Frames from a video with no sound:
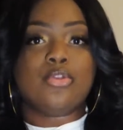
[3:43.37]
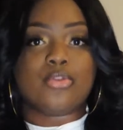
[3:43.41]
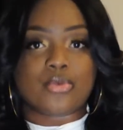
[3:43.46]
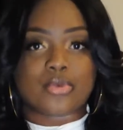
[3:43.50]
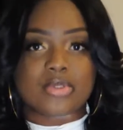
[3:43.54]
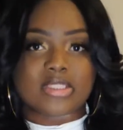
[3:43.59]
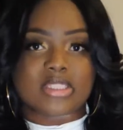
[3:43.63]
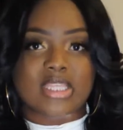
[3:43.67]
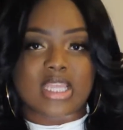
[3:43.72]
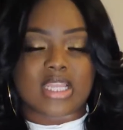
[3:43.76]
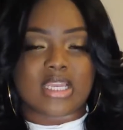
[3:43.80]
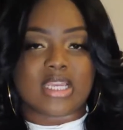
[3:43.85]

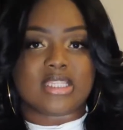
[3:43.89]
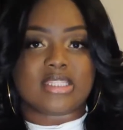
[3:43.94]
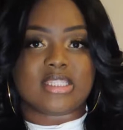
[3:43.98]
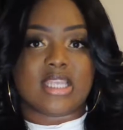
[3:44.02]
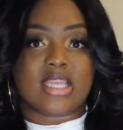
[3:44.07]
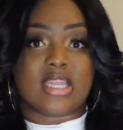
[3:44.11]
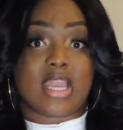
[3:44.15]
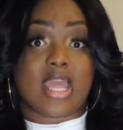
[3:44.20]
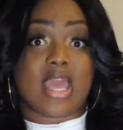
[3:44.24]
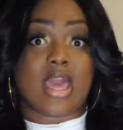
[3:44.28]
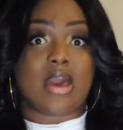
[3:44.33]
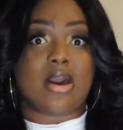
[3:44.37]
through sickness
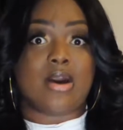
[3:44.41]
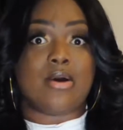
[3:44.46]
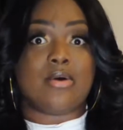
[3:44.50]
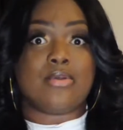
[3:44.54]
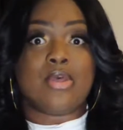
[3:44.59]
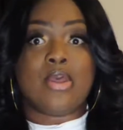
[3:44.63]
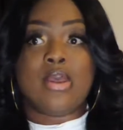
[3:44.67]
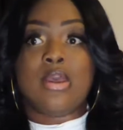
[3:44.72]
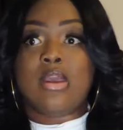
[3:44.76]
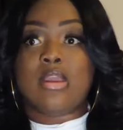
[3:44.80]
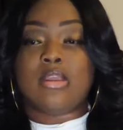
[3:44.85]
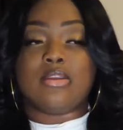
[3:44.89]
and
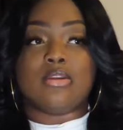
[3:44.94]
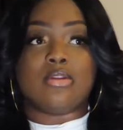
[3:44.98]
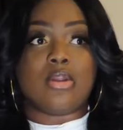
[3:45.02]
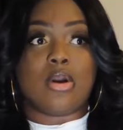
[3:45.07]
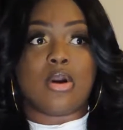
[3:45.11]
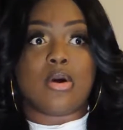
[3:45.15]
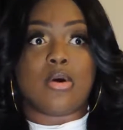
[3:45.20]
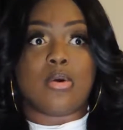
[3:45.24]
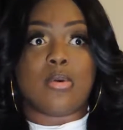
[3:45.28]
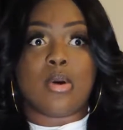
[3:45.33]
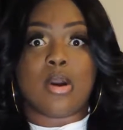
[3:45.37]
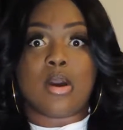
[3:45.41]
health, you
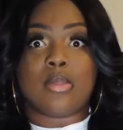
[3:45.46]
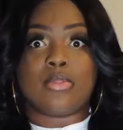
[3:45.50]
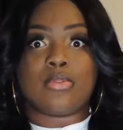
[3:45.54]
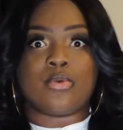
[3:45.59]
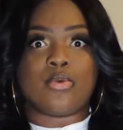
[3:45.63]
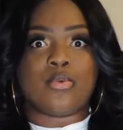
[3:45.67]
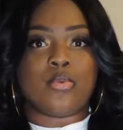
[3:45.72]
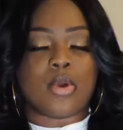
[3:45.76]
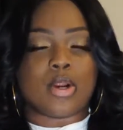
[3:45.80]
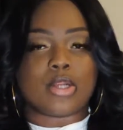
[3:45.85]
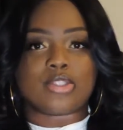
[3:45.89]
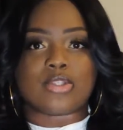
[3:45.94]
know,
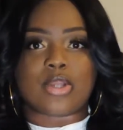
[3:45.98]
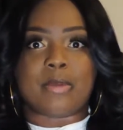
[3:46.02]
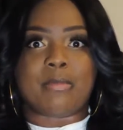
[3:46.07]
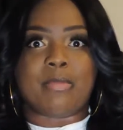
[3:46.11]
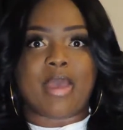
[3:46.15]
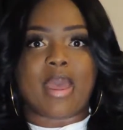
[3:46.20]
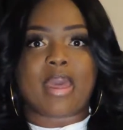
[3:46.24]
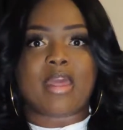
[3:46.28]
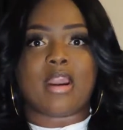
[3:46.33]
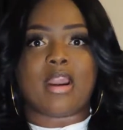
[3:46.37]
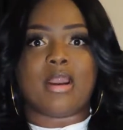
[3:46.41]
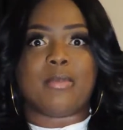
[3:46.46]
through worse or
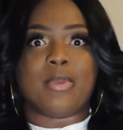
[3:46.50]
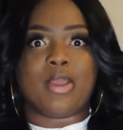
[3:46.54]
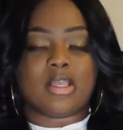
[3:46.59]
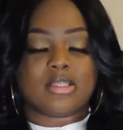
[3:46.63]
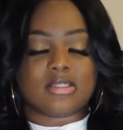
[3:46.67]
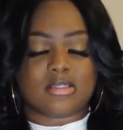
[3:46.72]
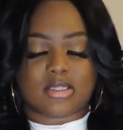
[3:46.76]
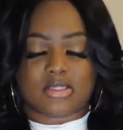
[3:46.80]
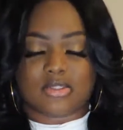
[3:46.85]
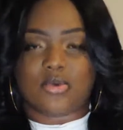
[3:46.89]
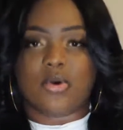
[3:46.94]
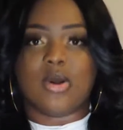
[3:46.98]
better,
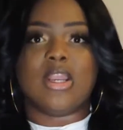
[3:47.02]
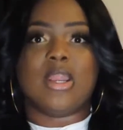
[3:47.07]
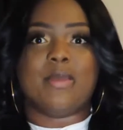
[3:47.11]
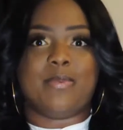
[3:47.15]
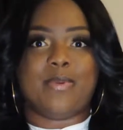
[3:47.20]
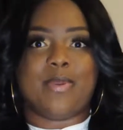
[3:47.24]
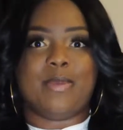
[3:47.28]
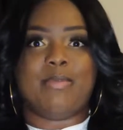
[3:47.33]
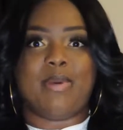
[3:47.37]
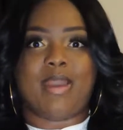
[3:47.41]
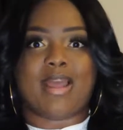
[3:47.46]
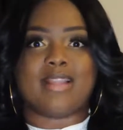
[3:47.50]
because there's going to
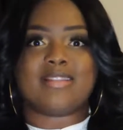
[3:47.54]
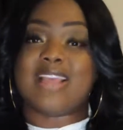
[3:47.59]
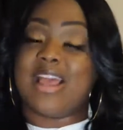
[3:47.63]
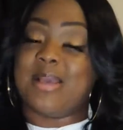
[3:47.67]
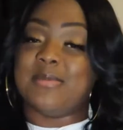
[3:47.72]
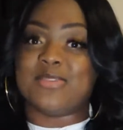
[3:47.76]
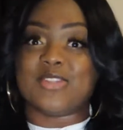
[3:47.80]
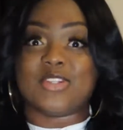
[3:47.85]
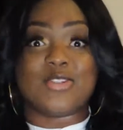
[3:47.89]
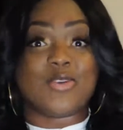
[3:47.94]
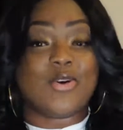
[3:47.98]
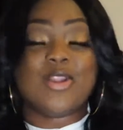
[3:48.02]
be bad
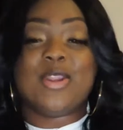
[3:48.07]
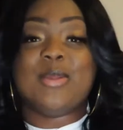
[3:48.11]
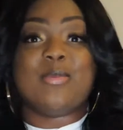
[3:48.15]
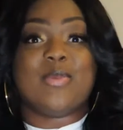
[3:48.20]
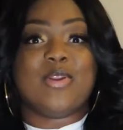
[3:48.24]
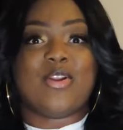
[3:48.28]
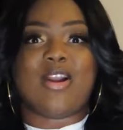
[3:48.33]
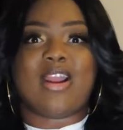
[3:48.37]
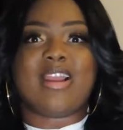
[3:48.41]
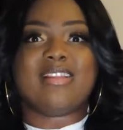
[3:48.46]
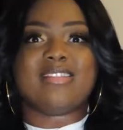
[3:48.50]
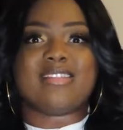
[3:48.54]
times, there's going to
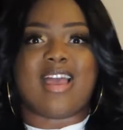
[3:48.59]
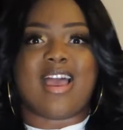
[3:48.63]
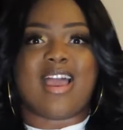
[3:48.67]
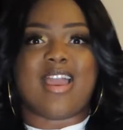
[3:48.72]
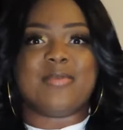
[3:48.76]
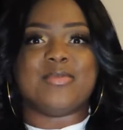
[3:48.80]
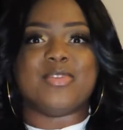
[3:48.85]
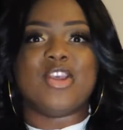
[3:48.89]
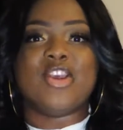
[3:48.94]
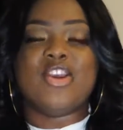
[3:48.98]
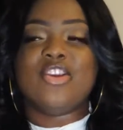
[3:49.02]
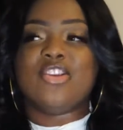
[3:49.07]
be great
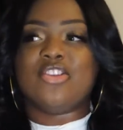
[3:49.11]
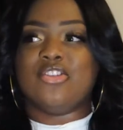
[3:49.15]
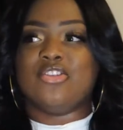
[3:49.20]
times,